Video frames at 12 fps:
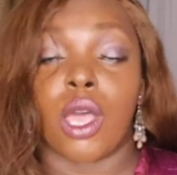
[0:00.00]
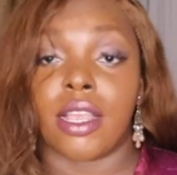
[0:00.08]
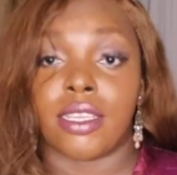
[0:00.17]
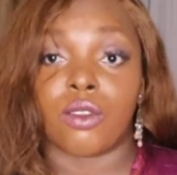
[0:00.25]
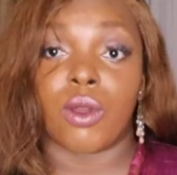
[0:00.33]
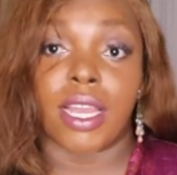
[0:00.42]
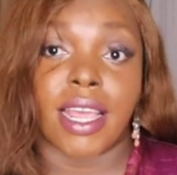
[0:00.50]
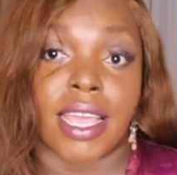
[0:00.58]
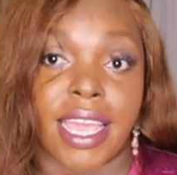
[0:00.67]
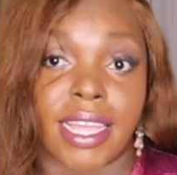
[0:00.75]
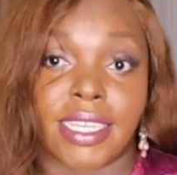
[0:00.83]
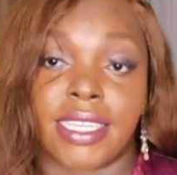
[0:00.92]
So I just wanna
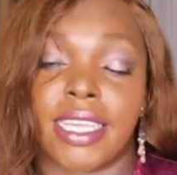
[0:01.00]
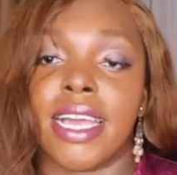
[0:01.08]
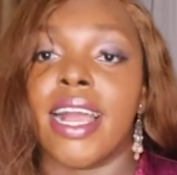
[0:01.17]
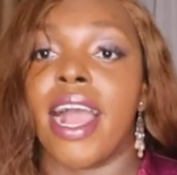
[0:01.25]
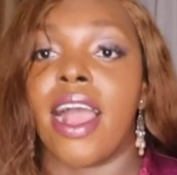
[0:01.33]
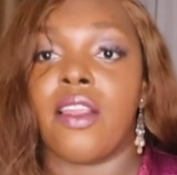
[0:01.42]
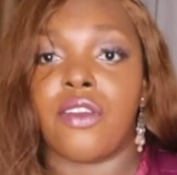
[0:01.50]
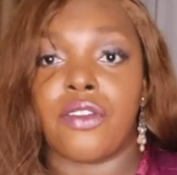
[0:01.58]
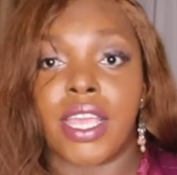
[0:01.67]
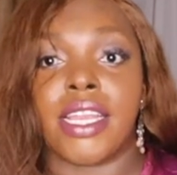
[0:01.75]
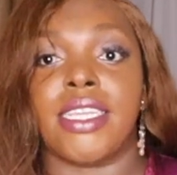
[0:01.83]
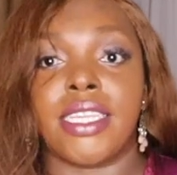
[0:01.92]
get and
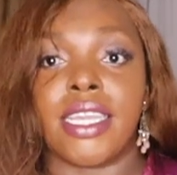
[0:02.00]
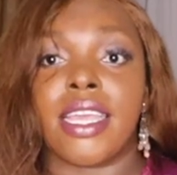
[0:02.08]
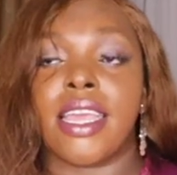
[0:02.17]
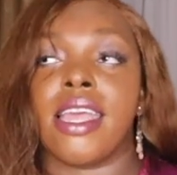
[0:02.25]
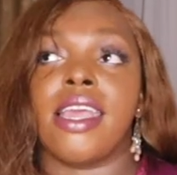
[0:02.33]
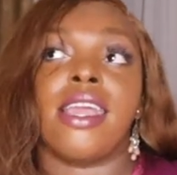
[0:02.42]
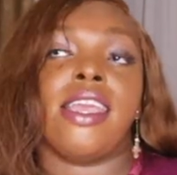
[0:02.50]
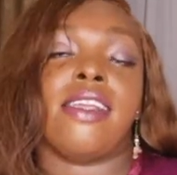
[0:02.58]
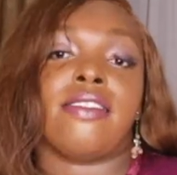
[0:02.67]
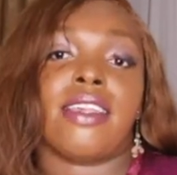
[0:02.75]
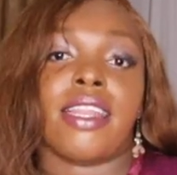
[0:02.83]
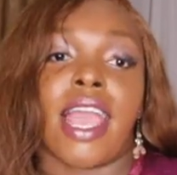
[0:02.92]
ready.
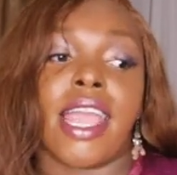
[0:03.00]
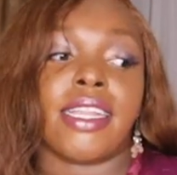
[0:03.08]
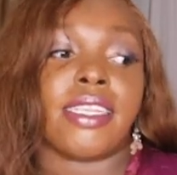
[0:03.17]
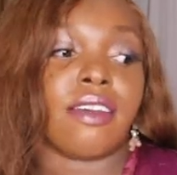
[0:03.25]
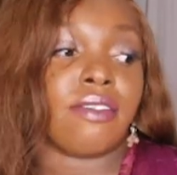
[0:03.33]
It's the night